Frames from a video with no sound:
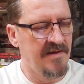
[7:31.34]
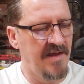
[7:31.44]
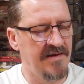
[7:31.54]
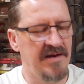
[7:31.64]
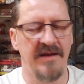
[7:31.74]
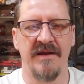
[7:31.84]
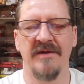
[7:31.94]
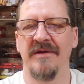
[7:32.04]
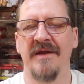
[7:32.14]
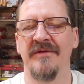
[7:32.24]
And,
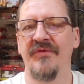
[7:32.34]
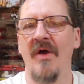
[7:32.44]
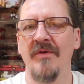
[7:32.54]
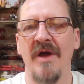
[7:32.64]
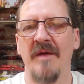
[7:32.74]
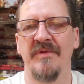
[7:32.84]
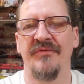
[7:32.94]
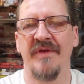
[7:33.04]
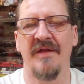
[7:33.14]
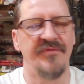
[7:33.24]
and, and it's all common
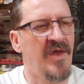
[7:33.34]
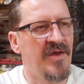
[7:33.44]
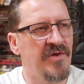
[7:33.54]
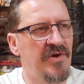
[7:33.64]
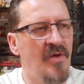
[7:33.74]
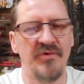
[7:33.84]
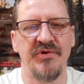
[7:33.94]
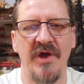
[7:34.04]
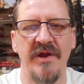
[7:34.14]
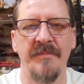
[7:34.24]
sense. You don't
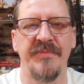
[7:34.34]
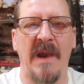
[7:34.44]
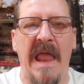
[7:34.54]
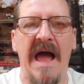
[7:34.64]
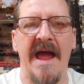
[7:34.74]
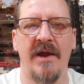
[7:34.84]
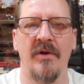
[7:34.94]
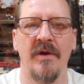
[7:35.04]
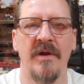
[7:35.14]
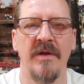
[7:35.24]
shut up the
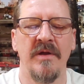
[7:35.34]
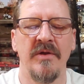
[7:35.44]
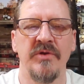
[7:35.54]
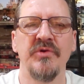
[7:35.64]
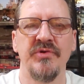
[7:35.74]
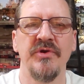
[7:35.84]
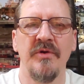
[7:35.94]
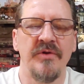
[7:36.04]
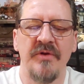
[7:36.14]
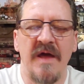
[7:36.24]
liar
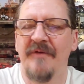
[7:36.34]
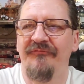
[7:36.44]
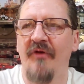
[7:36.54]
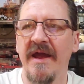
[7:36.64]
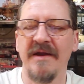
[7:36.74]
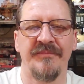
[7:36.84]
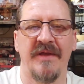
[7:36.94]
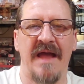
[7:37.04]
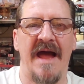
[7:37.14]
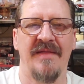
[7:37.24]
you're not afraid of
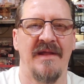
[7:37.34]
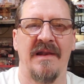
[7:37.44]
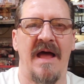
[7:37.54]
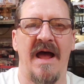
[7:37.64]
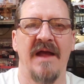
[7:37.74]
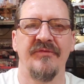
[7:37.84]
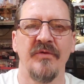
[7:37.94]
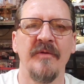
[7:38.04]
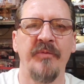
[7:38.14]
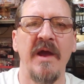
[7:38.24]
the guy that lies.
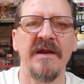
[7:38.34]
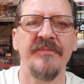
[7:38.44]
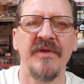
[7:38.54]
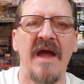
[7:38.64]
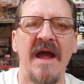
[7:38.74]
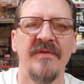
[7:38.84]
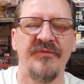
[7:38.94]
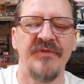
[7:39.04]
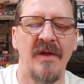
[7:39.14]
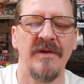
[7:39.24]
You're afraid of the guy
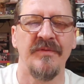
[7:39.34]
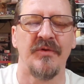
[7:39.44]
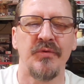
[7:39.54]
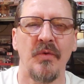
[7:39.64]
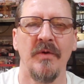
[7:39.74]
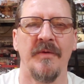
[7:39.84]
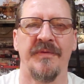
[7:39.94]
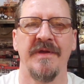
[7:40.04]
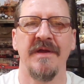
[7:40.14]
that's telling the truth.